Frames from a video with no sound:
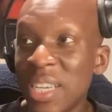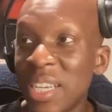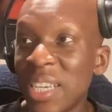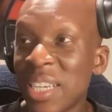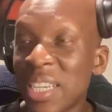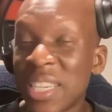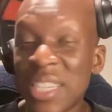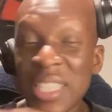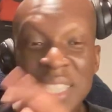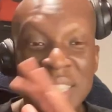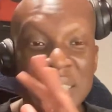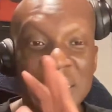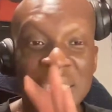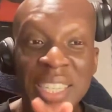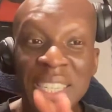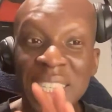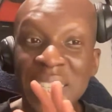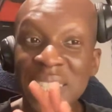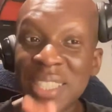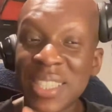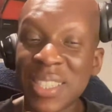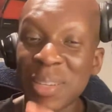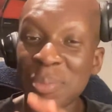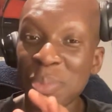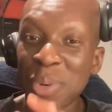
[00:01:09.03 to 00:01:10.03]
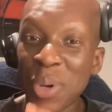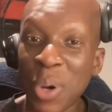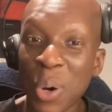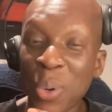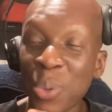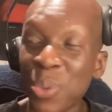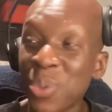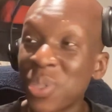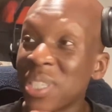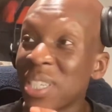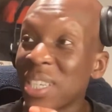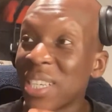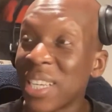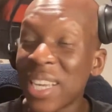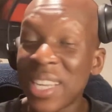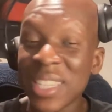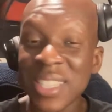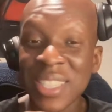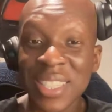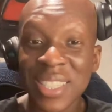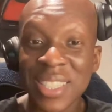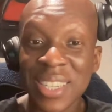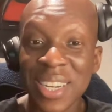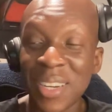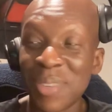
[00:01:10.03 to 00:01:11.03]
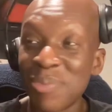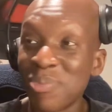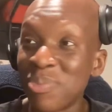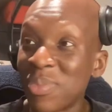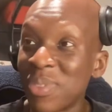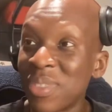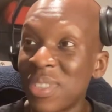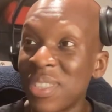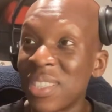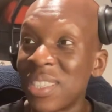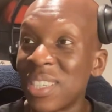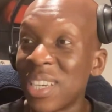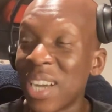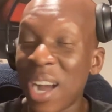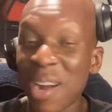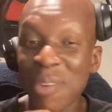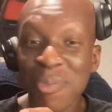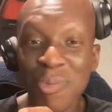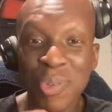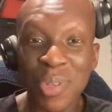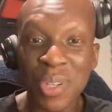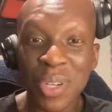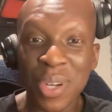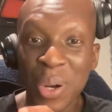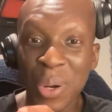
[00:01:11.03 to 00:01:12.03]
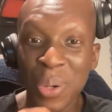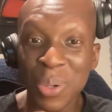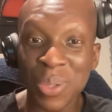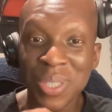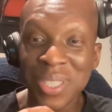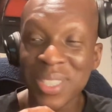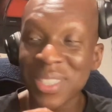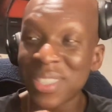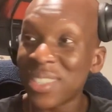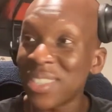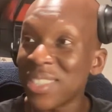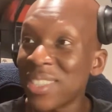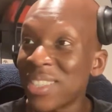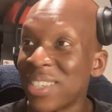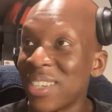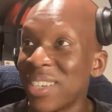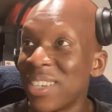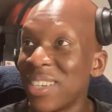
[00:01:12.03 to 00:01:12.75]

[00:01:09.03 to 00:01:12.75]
Conceded some goals against the Ivory Coast,